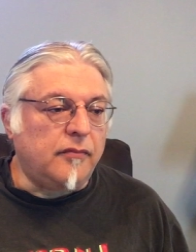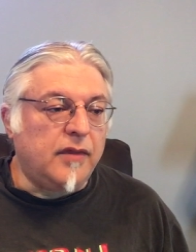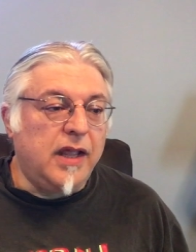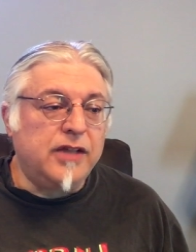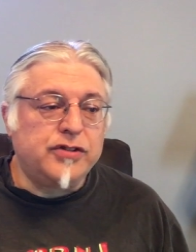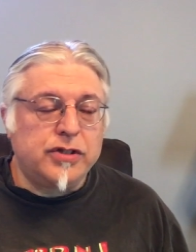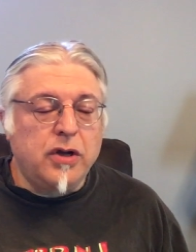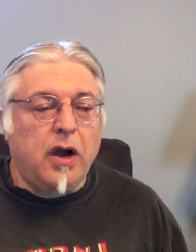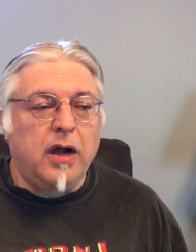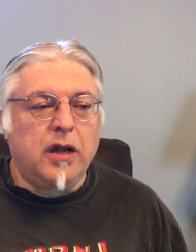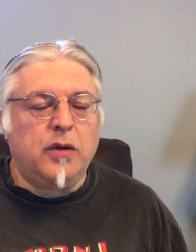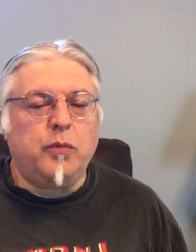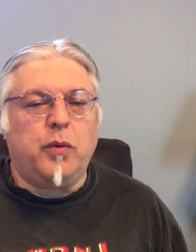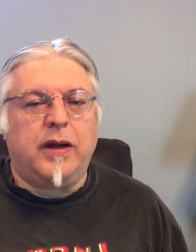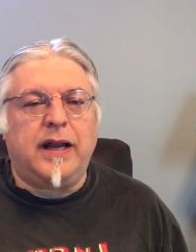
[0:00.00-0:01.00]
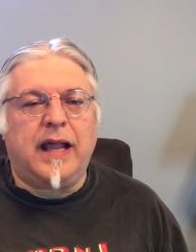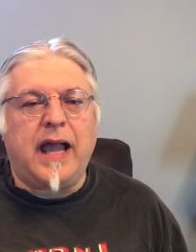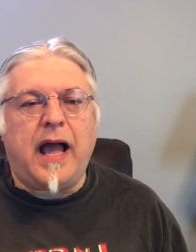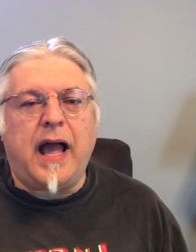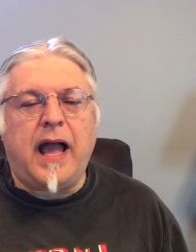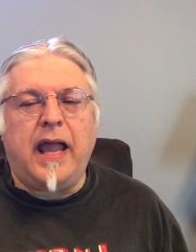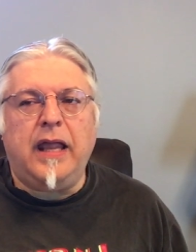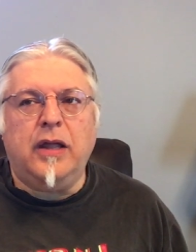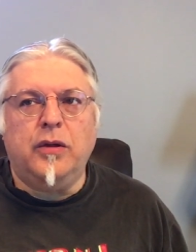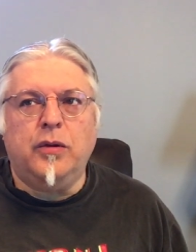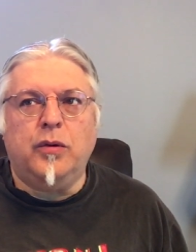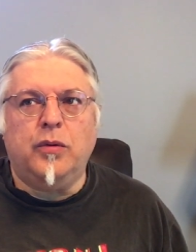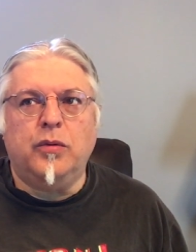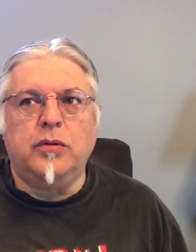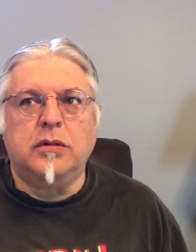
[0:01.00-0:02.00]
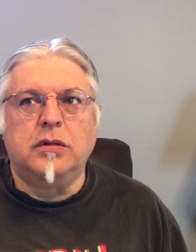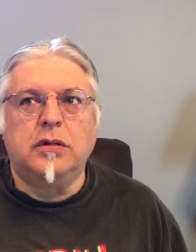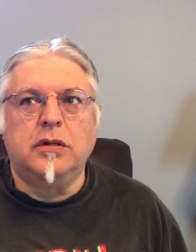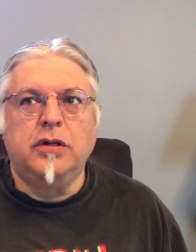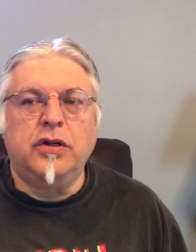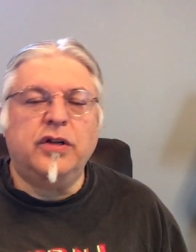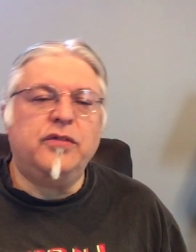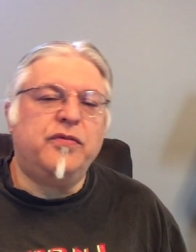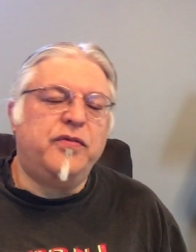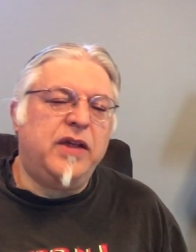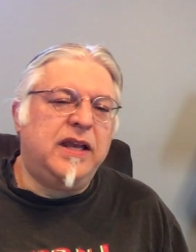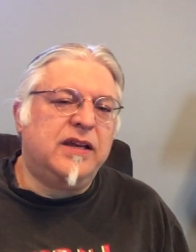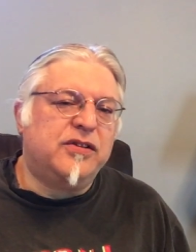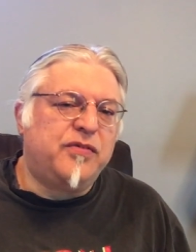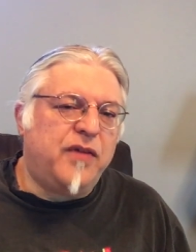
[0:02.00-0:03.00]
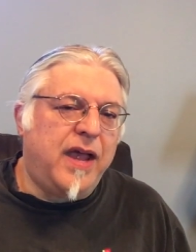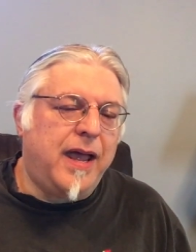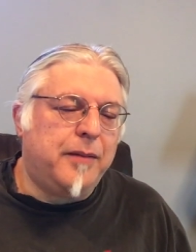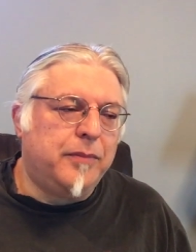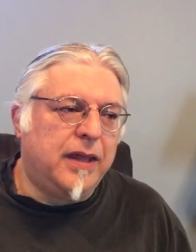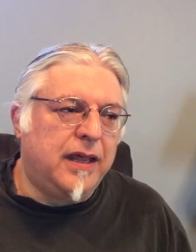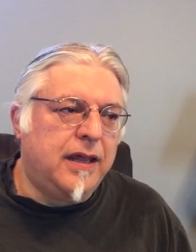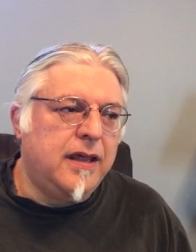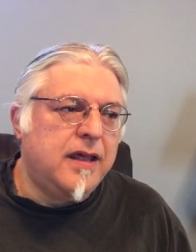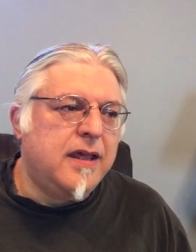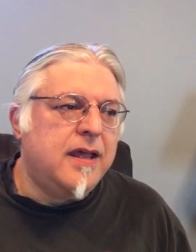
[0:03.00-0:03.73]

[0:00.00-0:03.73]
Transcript: it started when a guy who couldn't feed his family,